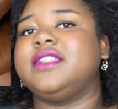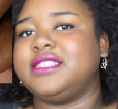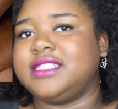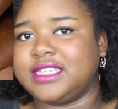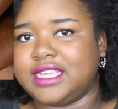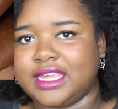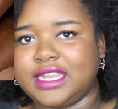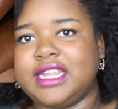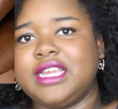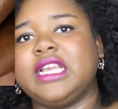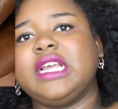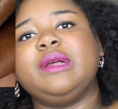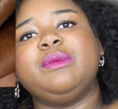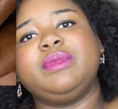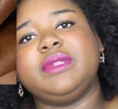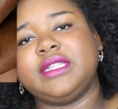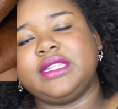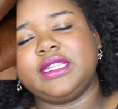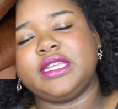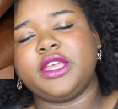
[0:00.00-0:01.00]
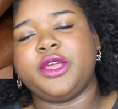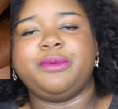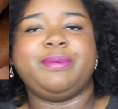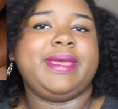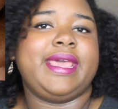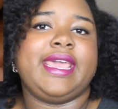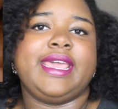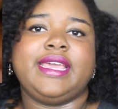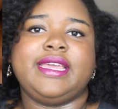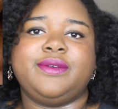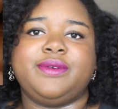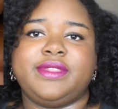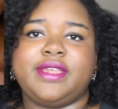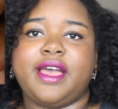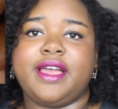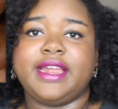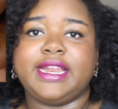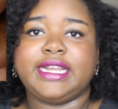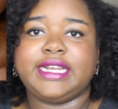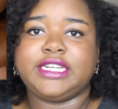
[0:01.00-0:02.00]
to get it completely opaque
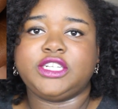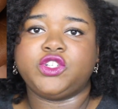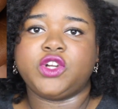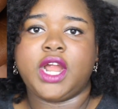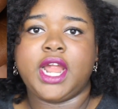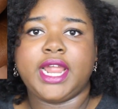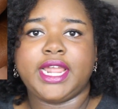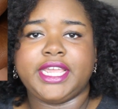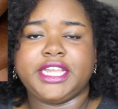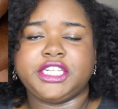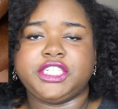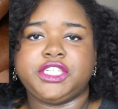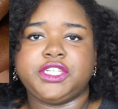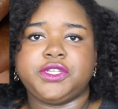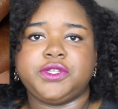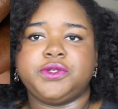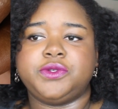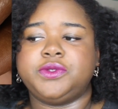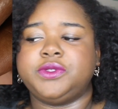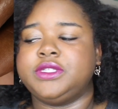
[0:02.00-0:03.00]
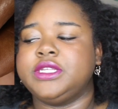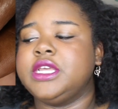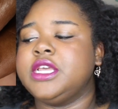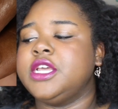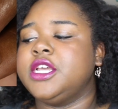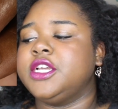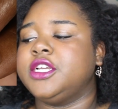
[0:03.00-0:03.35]
without any drying issues.